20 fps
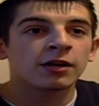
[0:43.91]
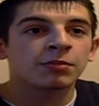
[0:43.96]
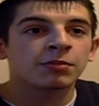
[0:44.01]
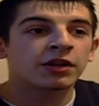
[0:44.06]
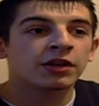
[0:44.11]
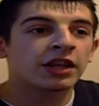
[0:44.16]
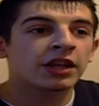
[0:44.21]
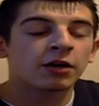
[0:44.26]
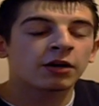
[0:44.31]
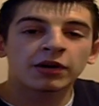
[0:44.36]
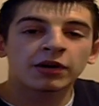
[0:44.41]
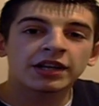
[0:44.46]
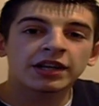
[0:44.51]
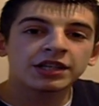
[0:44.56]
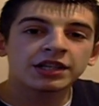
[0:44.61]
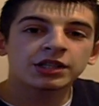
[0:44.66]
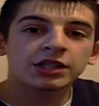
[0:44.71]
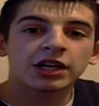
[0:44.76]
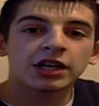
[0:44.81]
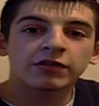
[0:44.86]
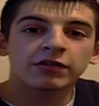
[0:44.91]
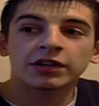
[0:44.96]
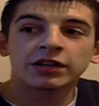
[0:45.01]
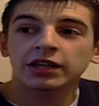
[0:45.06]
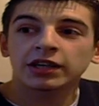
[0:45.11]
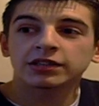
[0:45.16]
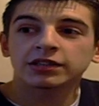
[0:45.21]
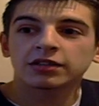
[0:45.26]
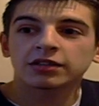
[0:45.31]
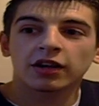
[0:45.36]
But then I went this year
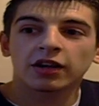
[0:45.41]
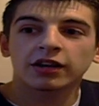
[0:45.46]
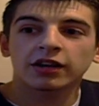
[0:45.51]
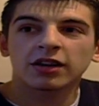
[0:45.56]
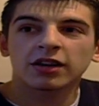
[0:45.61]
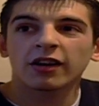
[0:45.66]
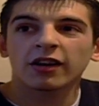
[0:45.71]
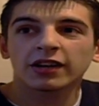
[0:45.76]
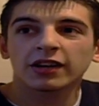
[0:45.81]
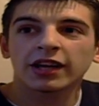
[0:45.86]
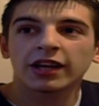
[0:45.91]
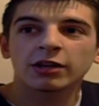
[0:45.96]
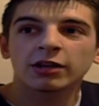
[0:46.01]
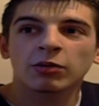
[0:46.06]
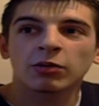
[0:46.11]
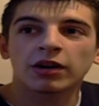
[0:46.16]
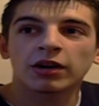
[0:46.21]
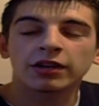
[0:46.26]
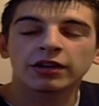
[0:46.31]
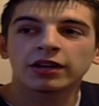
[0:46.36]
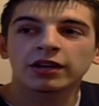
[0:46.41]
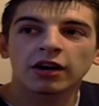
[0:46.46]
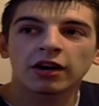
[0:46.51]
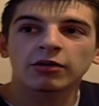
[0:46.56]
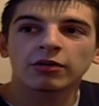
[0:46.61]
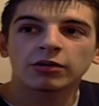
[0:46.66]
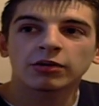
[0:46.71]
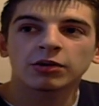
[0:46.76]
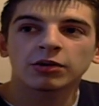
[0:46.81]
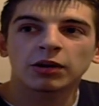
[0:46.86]
and there's like hardly anyone, you
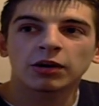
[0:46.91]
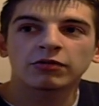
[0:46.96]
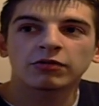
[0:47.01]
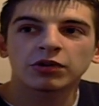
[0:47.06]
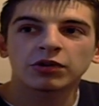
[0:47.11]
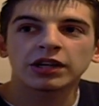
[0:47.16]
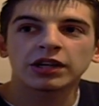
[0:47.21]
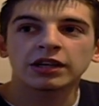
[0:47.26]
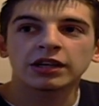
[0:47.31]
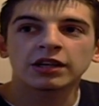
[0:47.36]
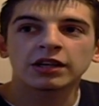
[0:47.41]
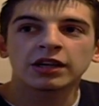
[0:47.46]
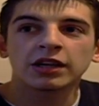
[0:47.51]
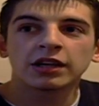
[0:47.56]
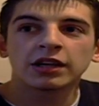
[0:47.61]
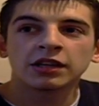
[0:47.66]
know, who I really